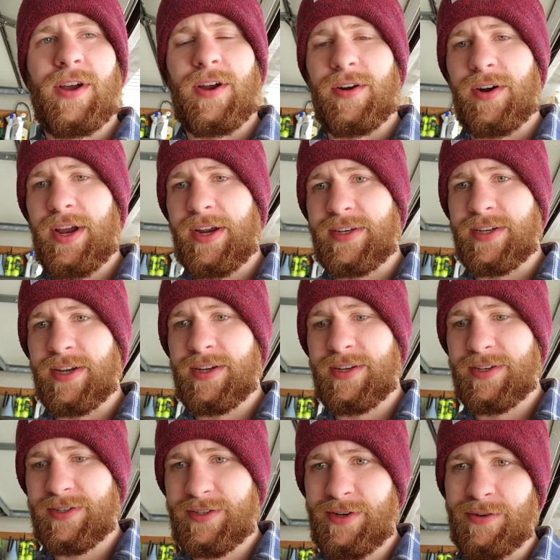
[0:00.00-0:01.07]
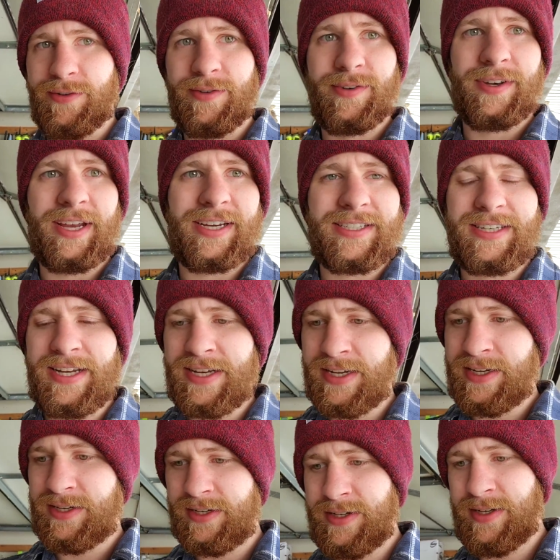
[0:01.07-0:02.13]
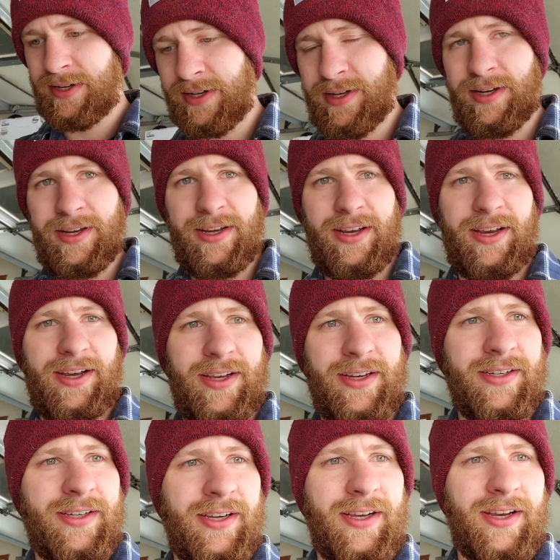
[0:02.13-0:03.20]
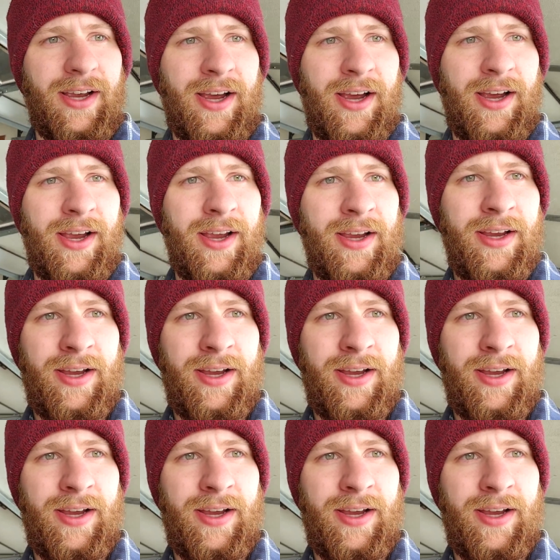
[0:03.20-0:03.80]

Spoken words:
All right, so next day, and I